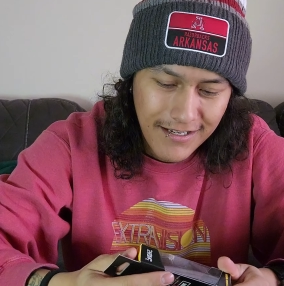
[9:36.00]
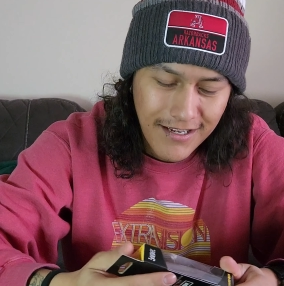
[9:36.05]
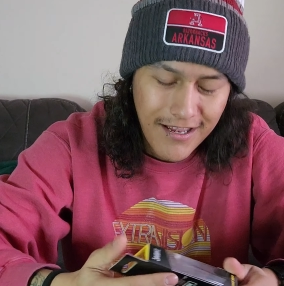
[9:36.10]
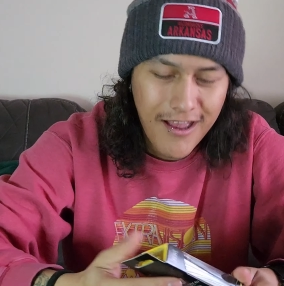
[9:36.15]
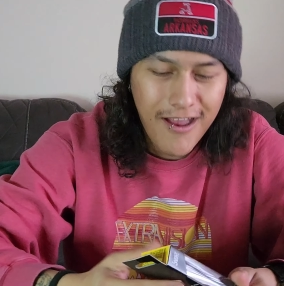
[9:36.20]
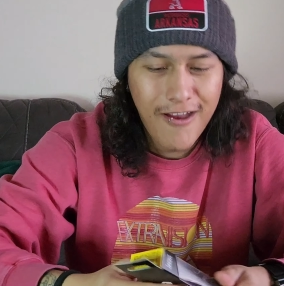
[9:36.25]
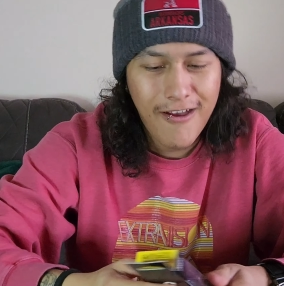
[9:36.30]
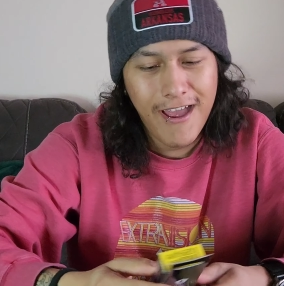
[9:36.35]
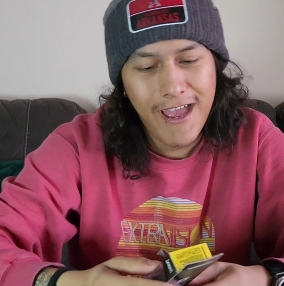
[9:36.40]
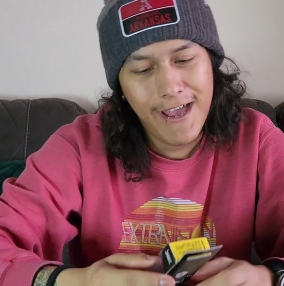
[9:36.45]

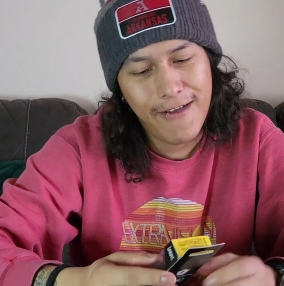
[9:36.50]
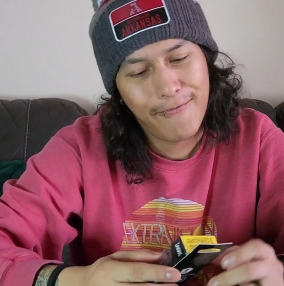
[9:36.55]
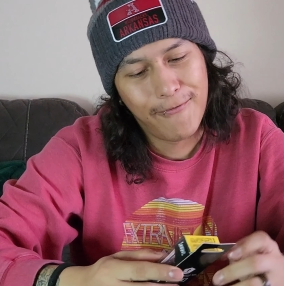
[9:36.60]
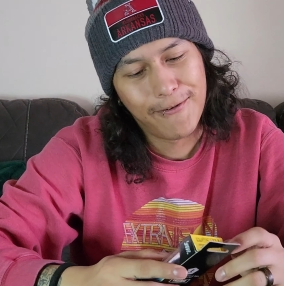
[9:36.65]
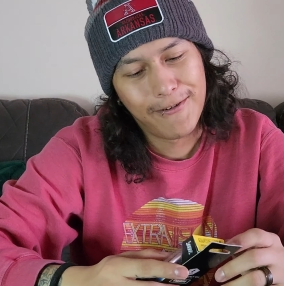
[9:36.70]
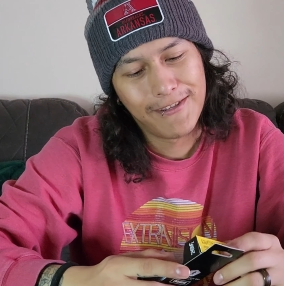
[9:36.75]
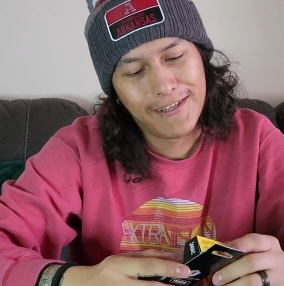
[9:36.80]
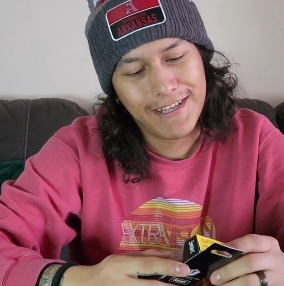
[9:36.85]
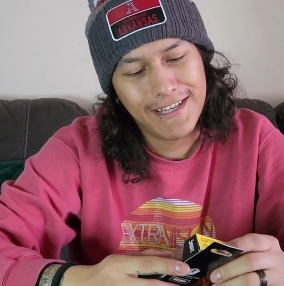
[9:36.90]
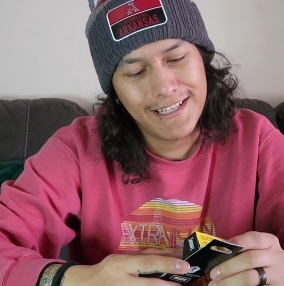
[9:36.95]
Oh, I have
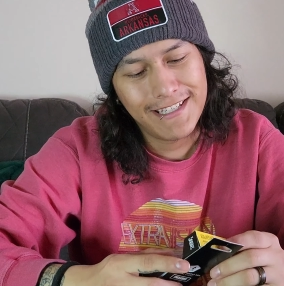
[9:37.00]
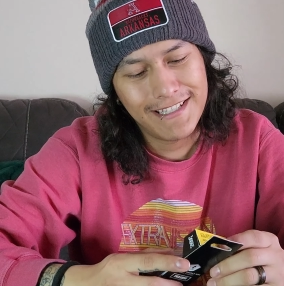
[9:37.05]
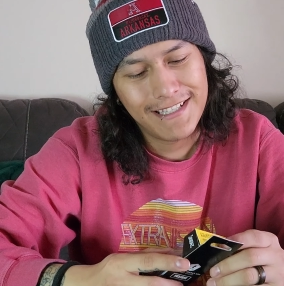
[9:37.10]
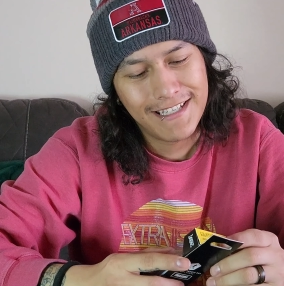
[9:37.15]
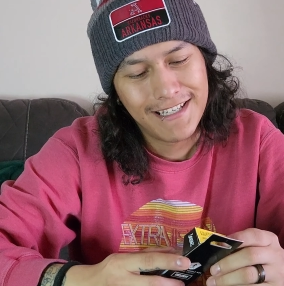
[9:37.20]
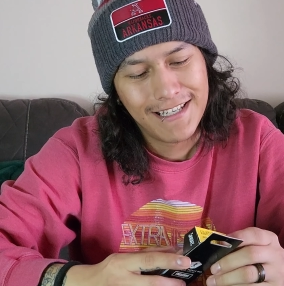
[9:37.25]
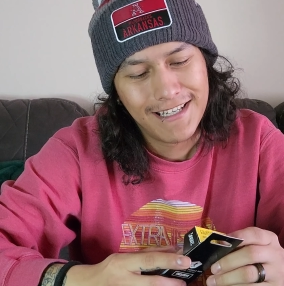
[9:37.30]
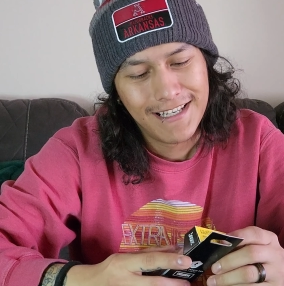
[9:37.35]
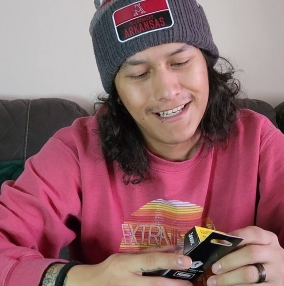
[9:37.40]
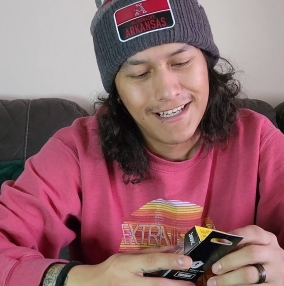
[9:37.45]
one of
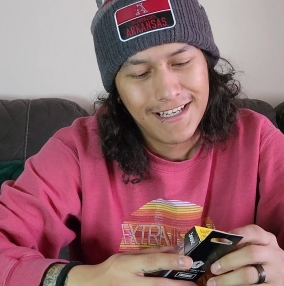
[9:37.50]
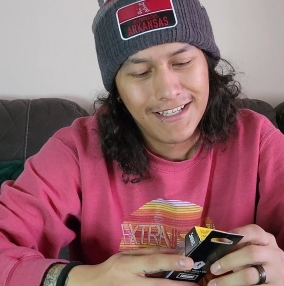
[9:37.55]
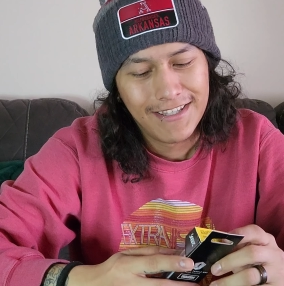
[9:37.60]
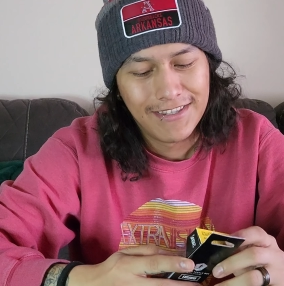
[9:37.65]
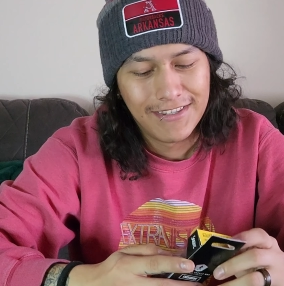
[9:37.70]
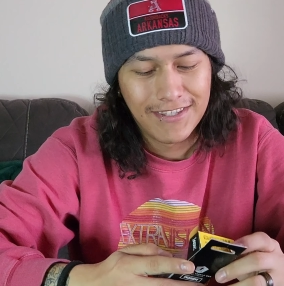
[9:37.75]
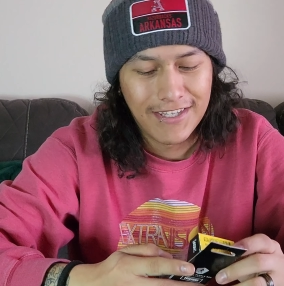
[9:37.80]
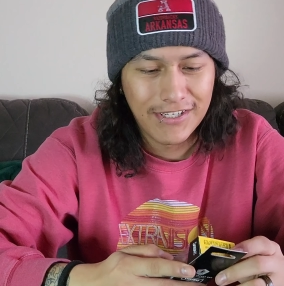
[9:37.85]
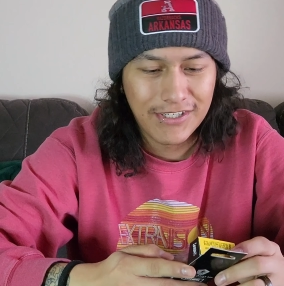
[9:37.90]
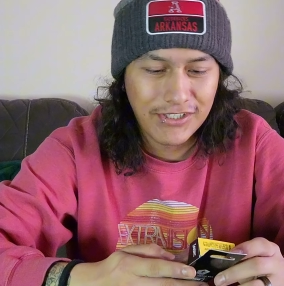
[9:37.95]
these.
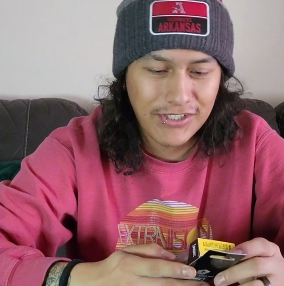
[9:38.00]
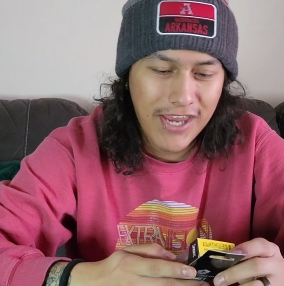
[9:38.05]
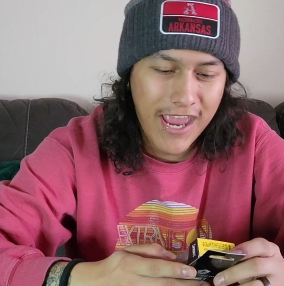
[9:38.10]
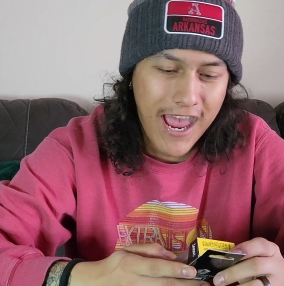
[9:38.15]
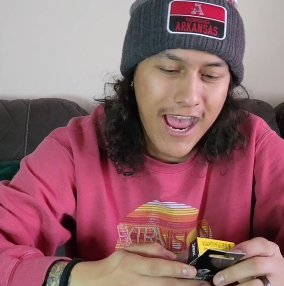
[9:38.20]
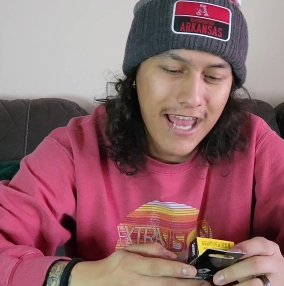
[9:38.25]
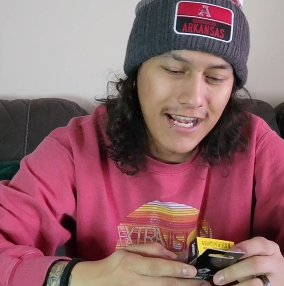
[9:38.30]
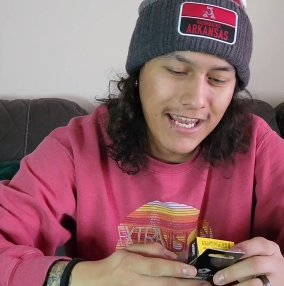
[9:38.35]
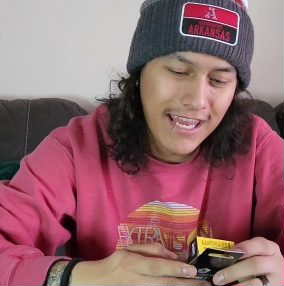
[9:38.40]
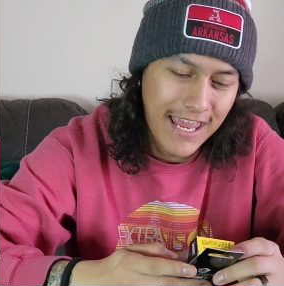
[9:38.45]
The
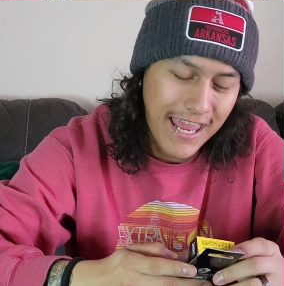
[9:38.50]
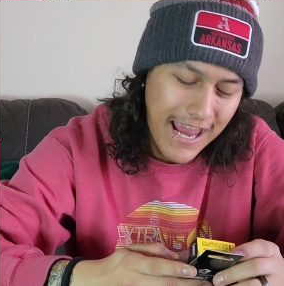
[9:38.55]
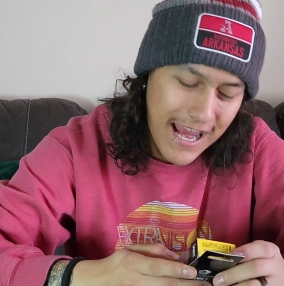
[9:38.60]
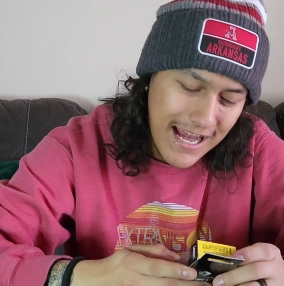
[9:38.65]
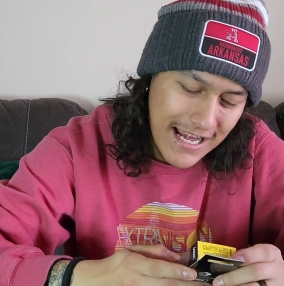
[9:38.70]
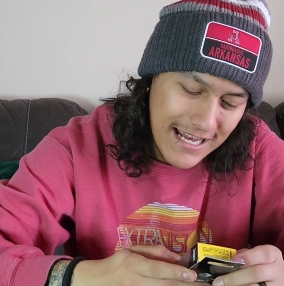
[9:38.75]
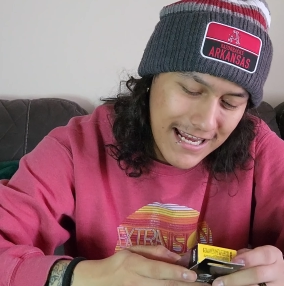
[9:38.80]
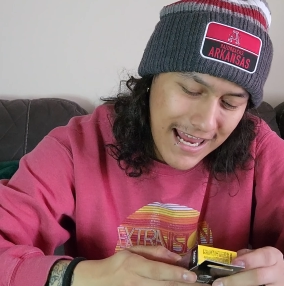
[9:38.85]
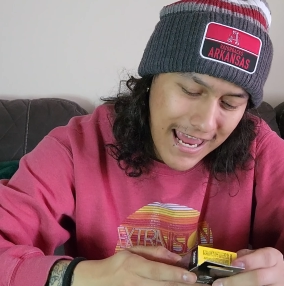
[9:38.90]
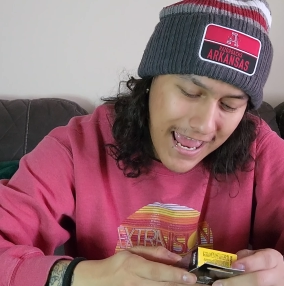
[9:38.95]
Shad
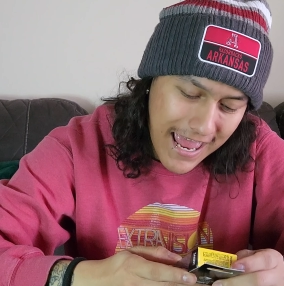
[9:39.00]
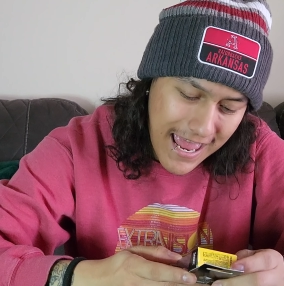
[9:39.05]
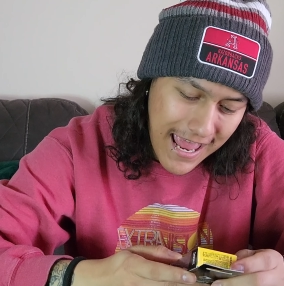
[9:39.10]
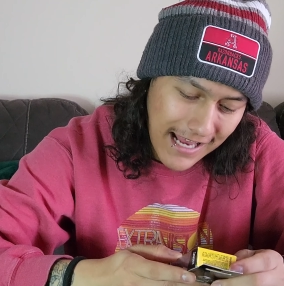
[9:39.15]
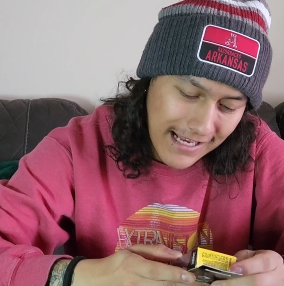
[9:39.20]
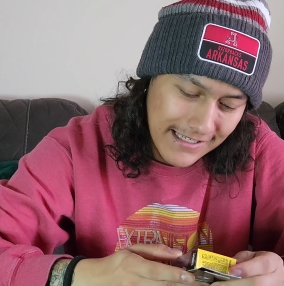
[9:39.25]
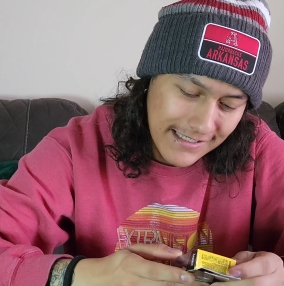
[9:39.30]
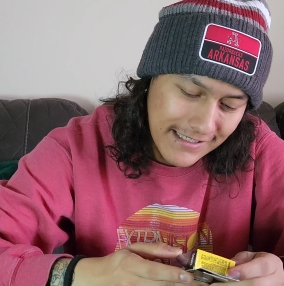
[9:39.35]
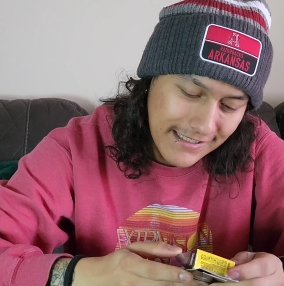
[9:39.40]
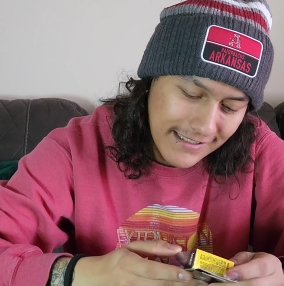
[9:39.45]

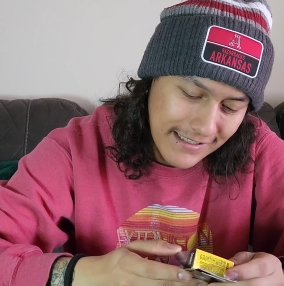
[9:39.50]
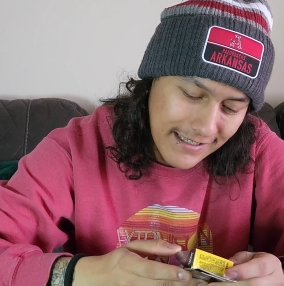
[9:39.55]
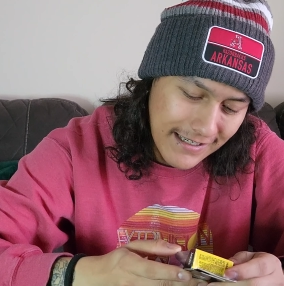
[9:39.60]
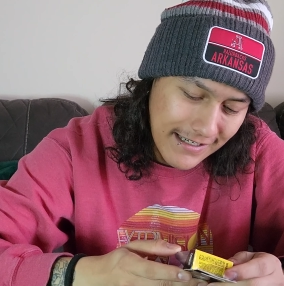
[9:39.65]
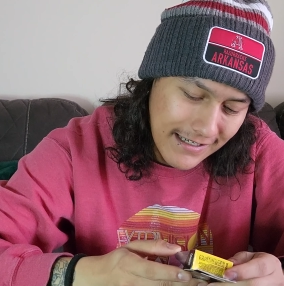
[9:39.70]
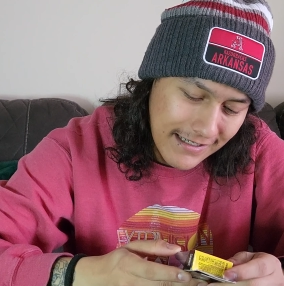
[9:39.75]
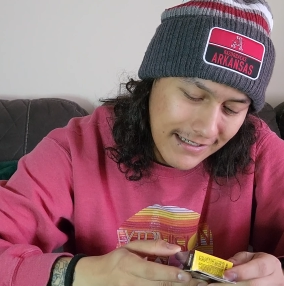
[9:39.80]
80X.